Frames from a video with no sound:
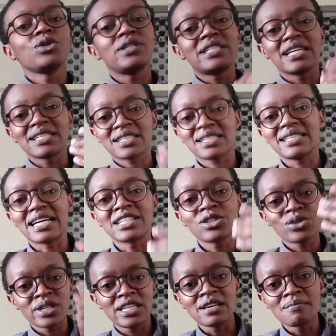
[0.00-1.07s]
test that
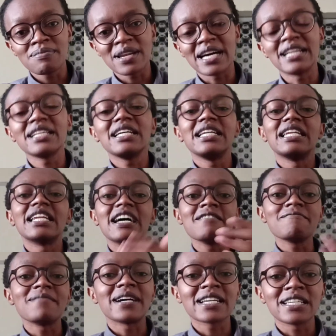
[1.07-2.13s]
trading plan in
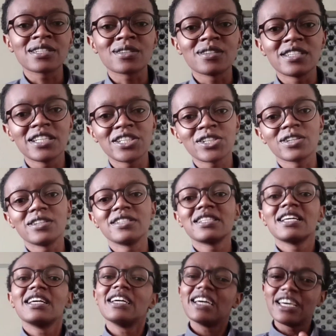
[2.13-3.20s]
live market conditions
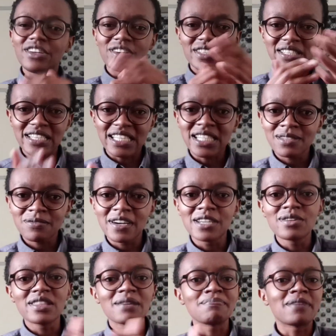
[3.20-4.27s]
and you're satisfied
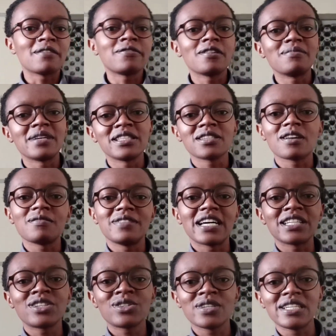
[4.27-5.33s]
with the performance of
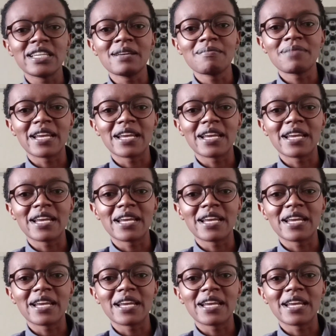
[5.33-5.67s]
that trading